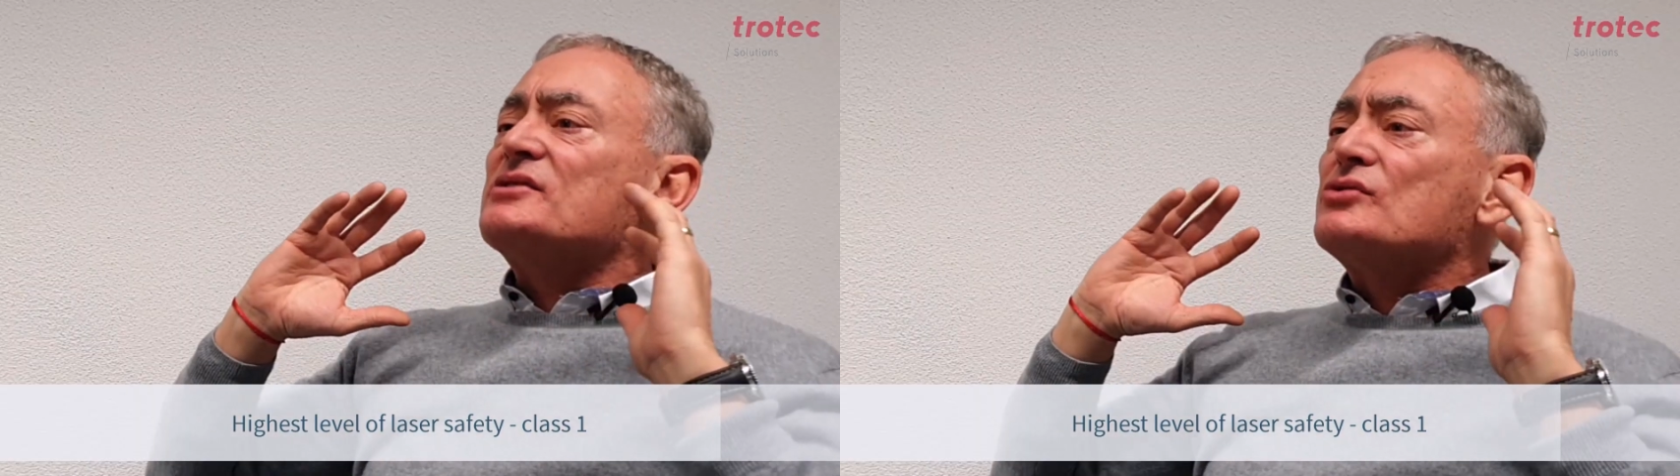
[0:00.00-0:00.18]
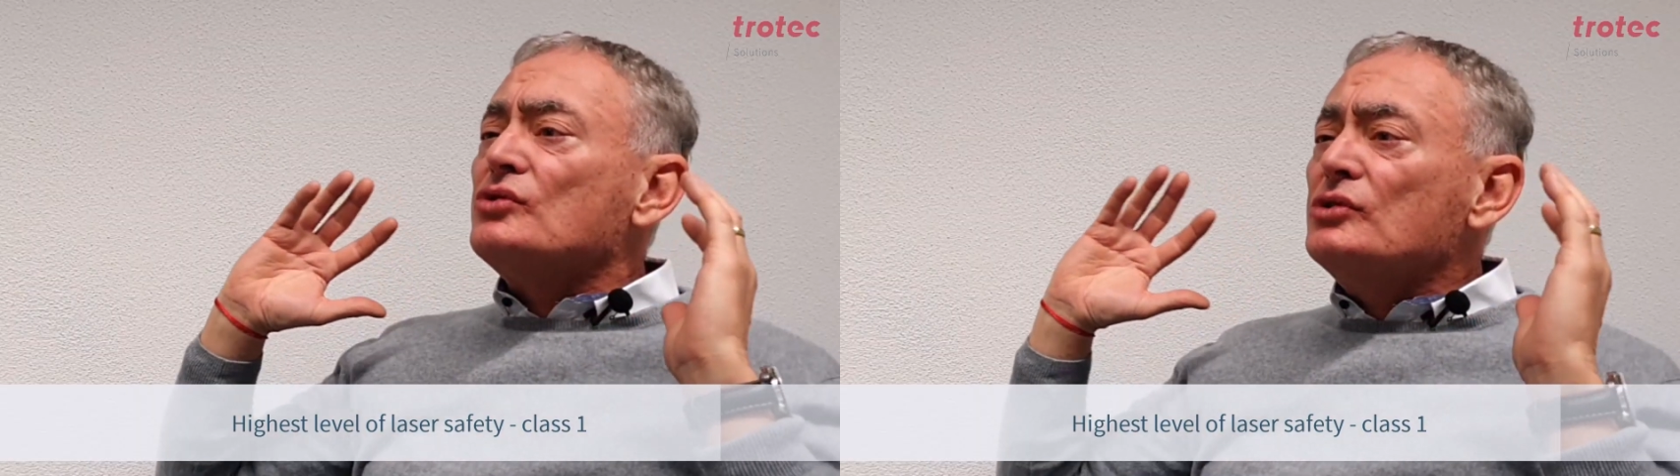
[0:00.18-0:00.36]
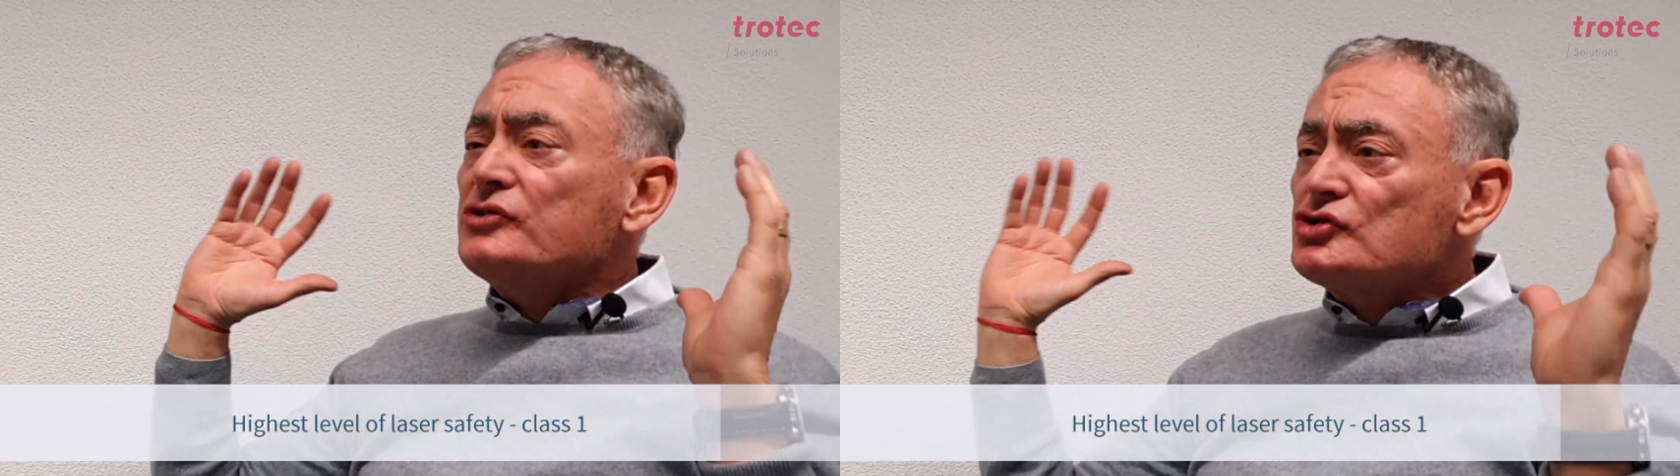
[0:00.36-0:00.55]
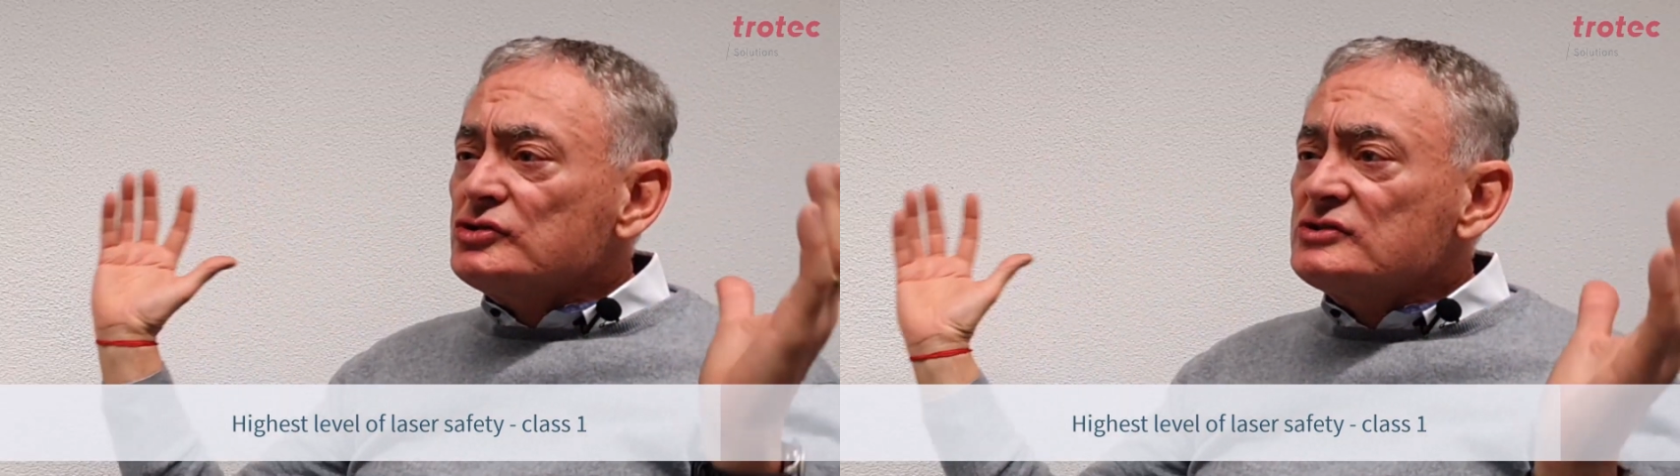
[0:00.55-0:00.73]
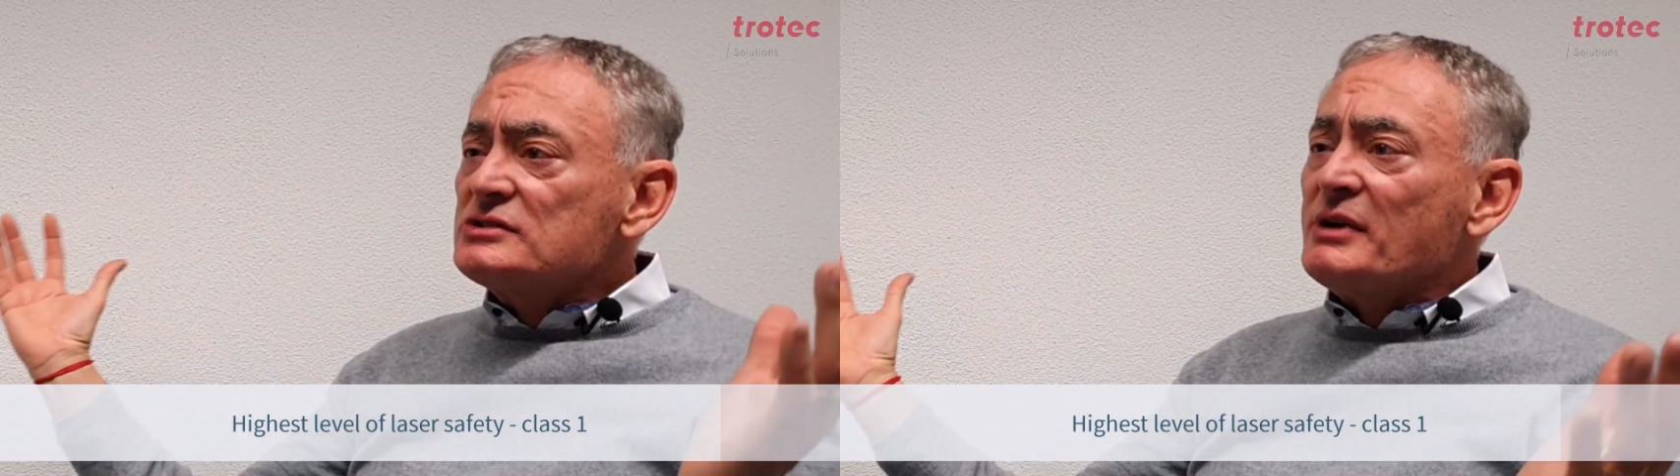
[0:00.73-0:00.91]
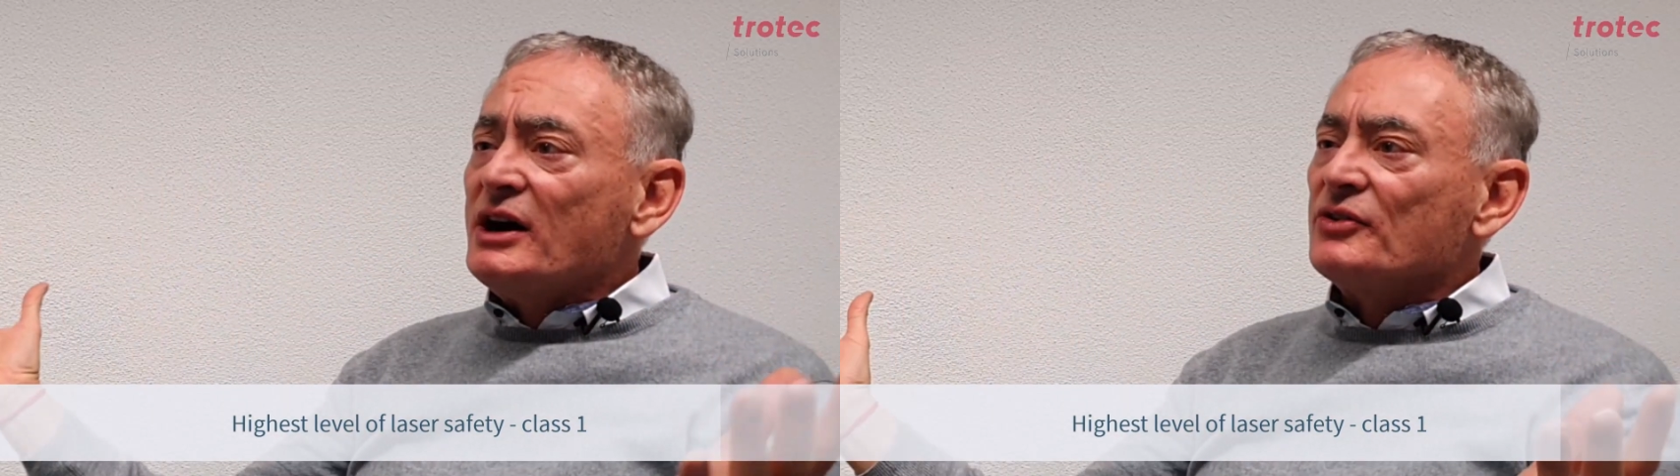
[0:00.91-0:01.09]
this large
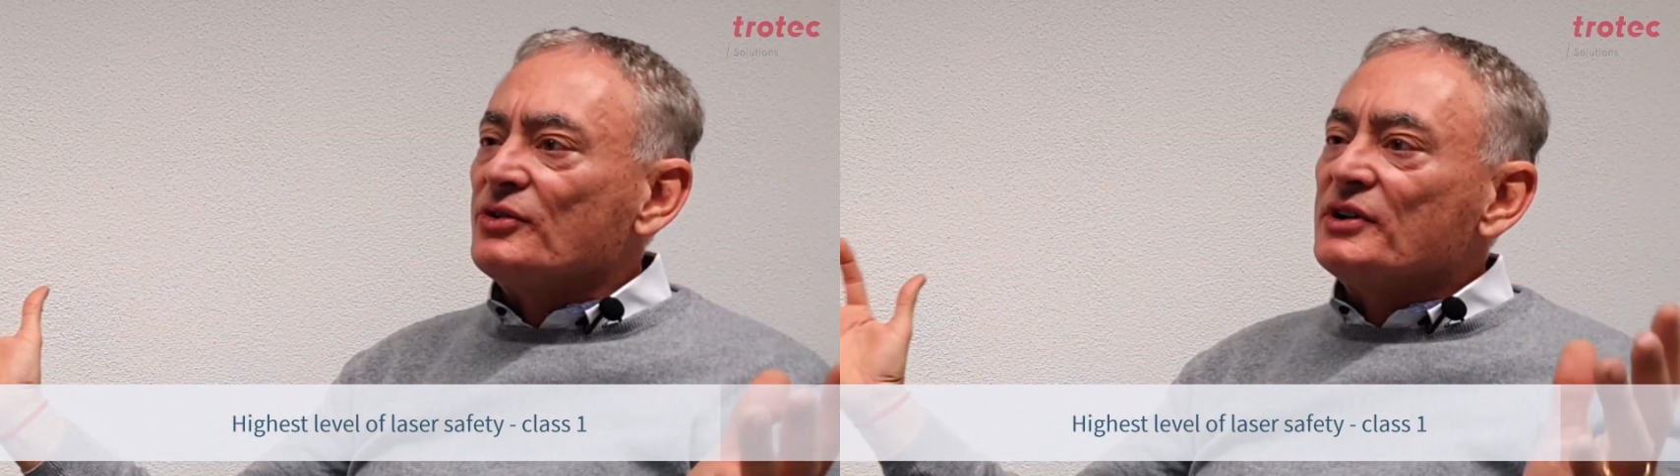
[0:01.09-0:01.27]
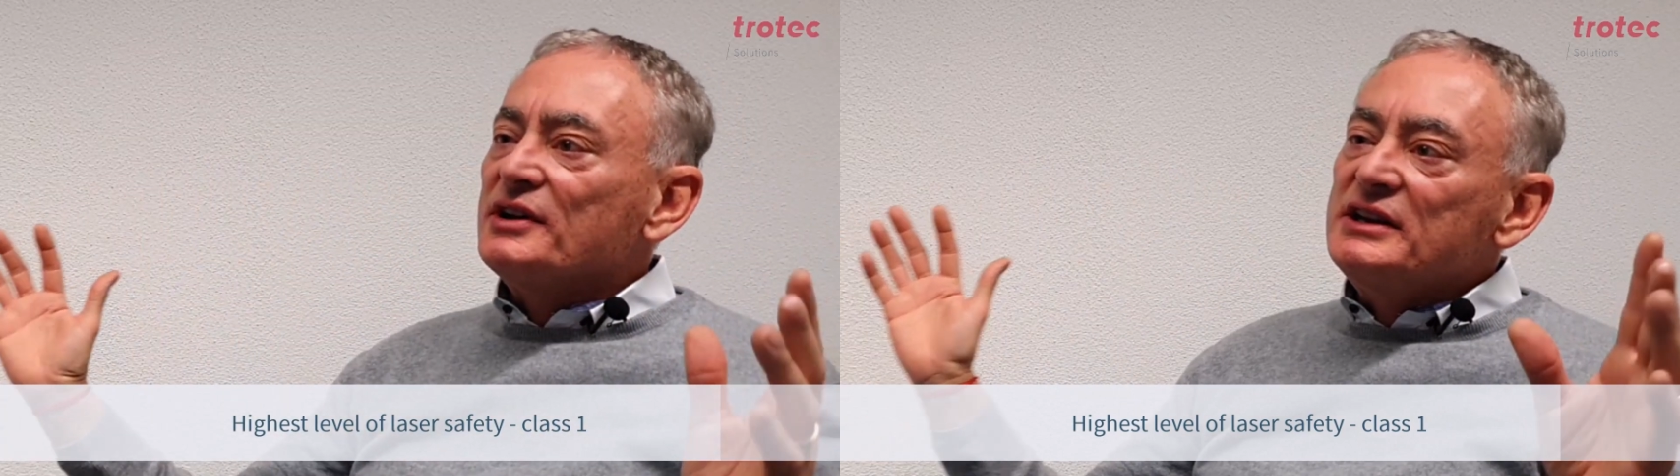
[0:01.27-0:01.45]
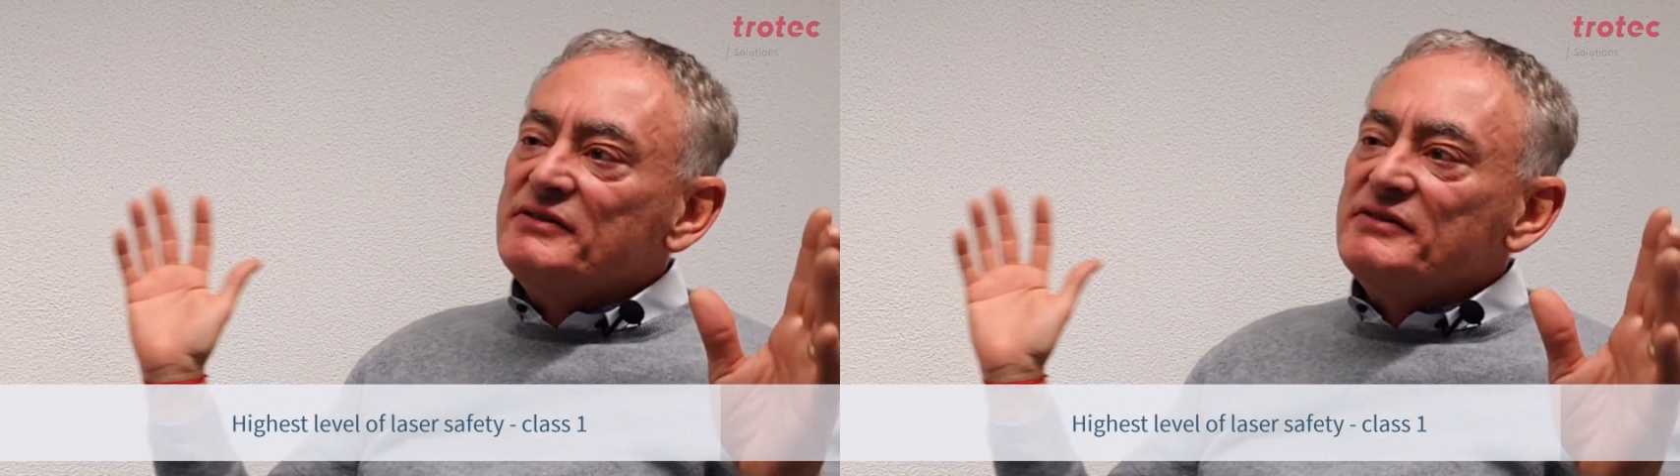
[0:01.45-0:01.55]
protective housing